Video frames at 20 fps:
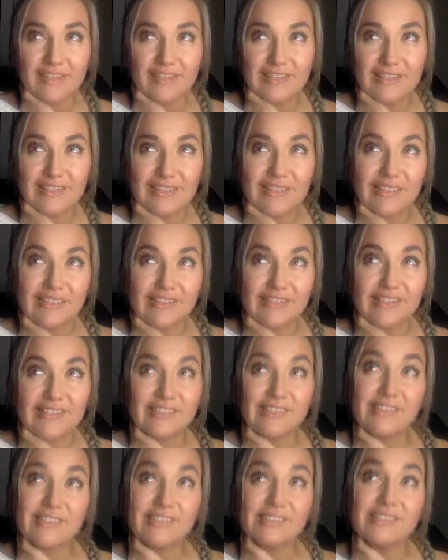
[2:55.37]

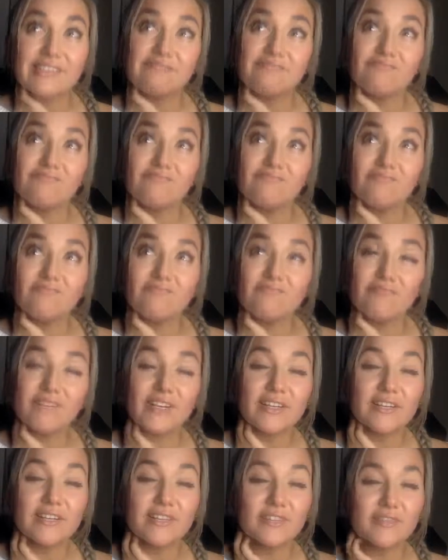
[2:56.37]
I
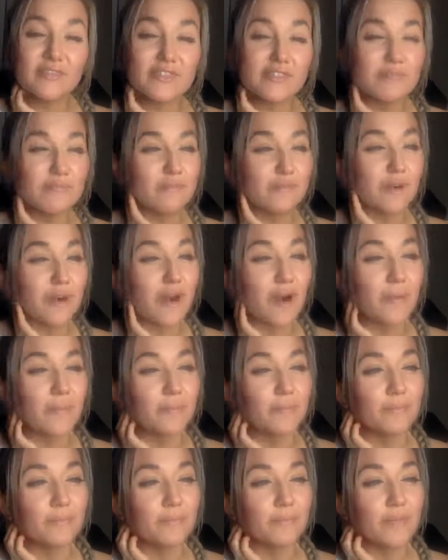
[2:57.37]
don't know if it's a
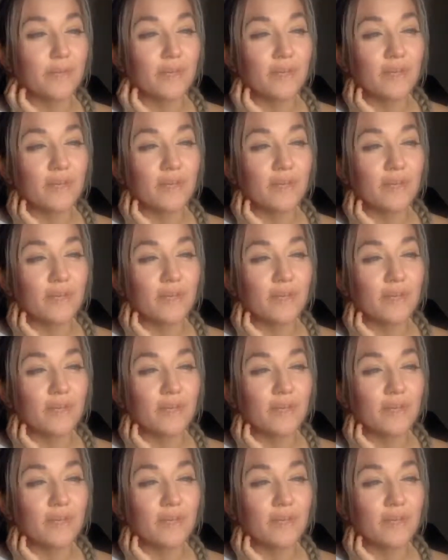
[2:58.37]
problem,